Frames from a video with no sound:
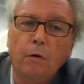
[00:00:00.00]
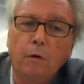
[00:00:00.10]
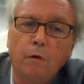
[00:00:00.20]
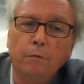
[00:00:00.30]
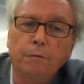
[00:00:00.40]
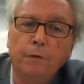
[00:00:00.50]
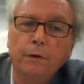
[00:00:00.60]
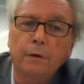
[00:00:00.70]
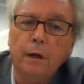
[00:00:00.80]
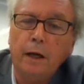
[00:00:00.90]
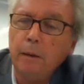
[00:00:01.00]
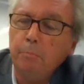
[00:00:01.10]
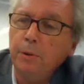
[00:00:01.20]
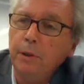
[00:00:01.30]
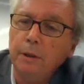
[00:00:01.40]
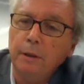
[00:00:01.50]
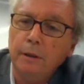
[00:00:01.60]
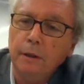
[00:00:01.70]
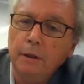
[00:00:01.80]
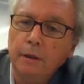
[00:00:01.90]
often happening
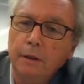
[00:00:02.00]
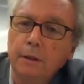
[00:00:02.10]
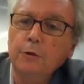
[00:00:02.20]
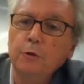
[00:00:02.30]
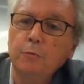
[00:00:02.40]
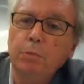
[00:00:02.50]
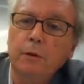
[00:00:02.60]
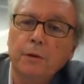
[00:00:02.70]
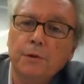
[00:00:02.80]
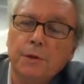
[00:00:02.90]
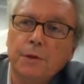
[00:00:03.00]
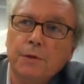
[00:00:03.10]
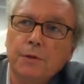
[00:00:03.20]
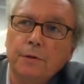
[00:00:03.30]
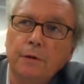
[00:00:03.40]
that new policies